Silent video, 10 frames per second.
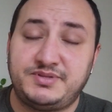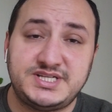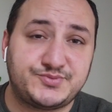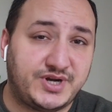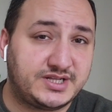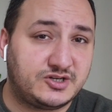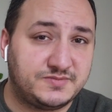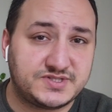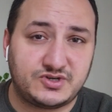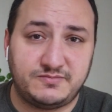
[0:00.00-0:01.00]
Please write
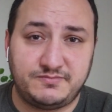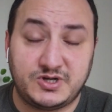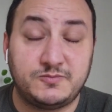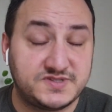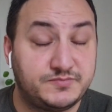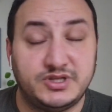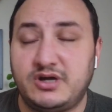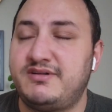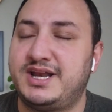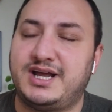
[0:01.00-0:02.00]
comments
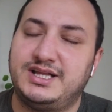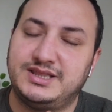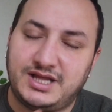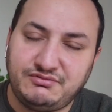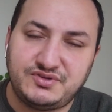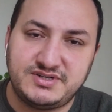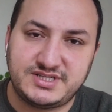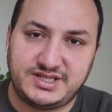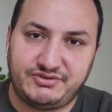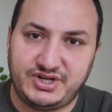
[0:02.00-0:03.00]
below, and I love to
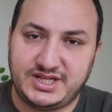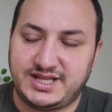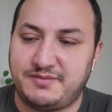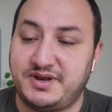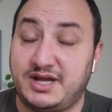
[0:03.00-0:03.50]
read them,